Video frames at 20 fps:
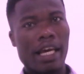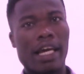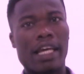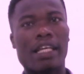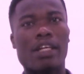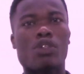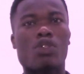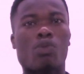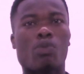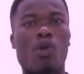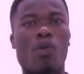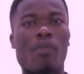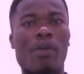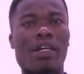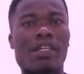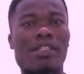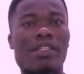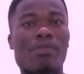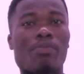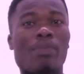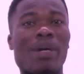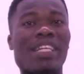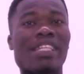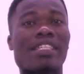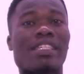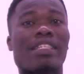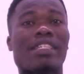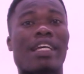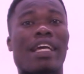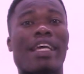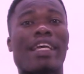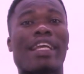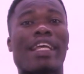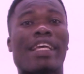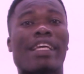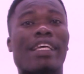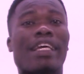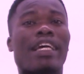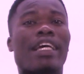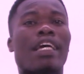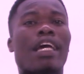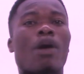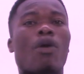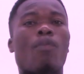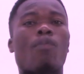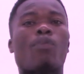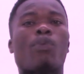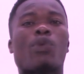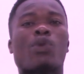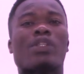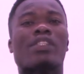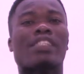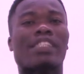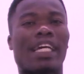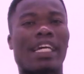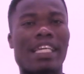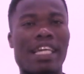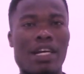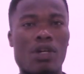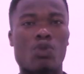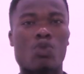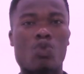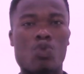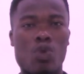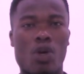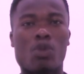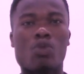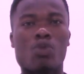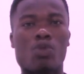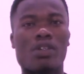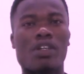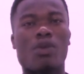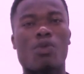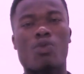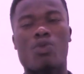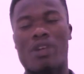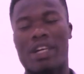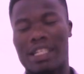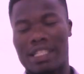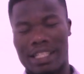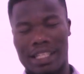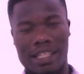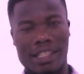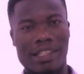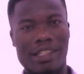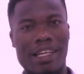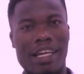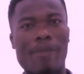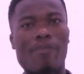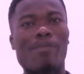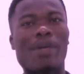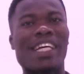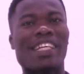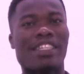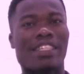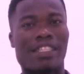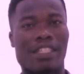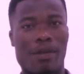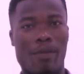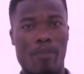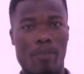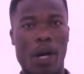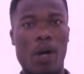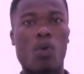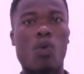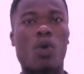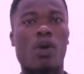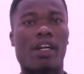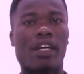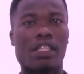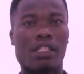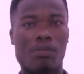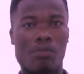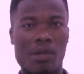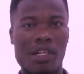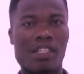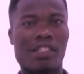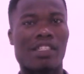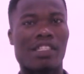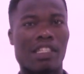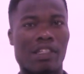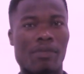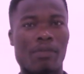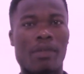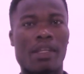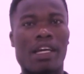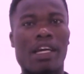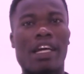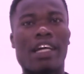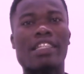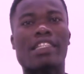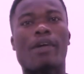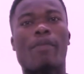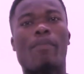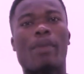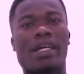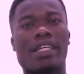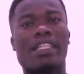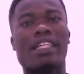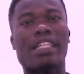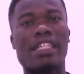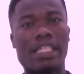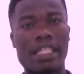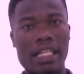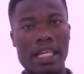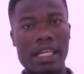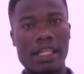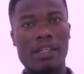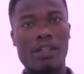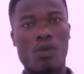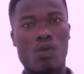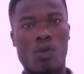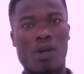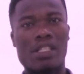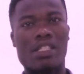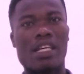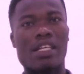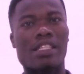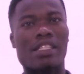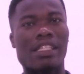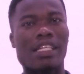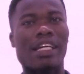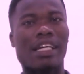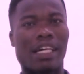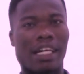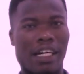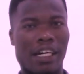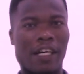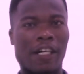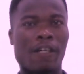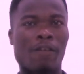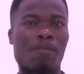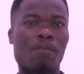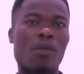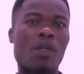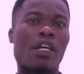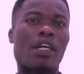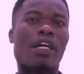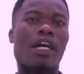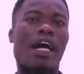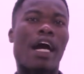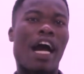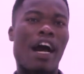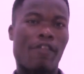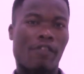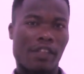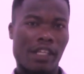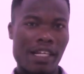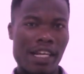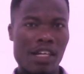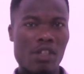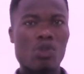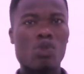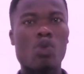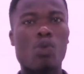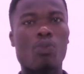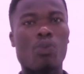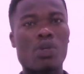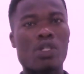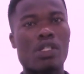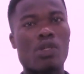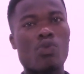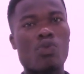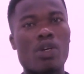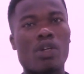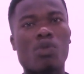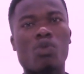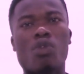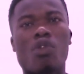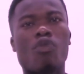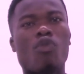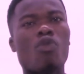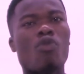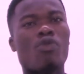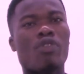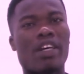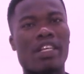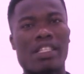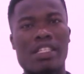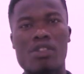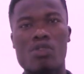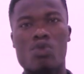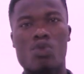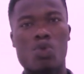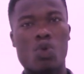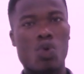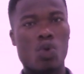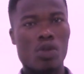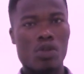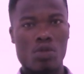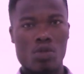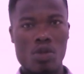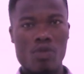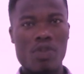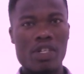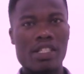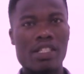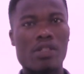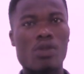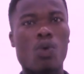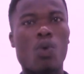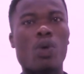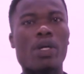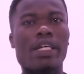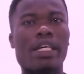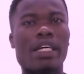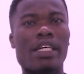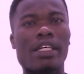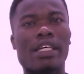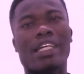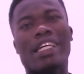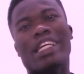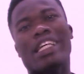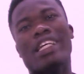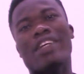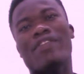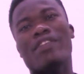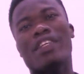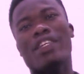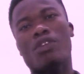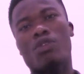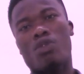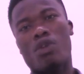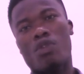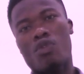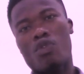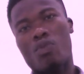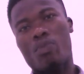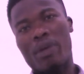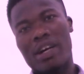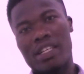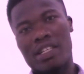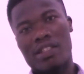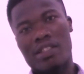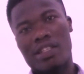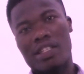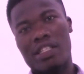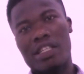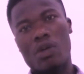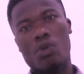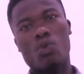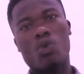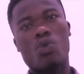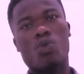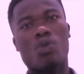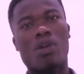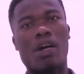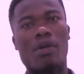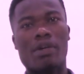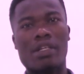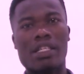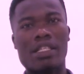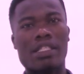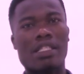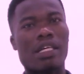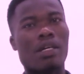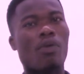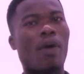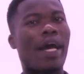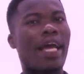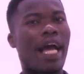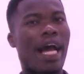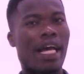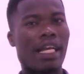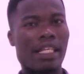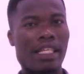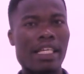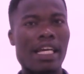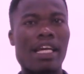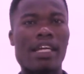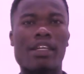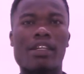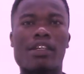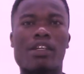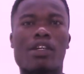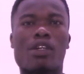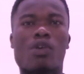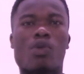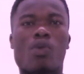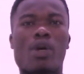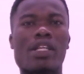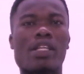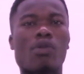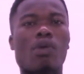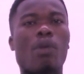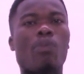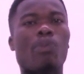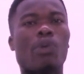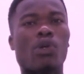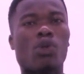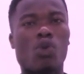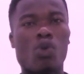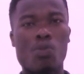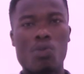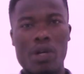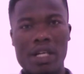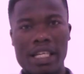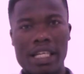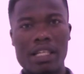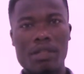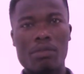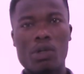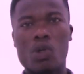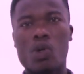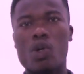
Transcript: And yes, one mansion, mansion, a bonsai trap over there. A mansion, pa correct mansion. A Japanese, what I say, huh? After that, you post to you, you go say true controversies. Okay, even in go for patches, a jack will cry, what I say, why are they? Why are upon whom are they?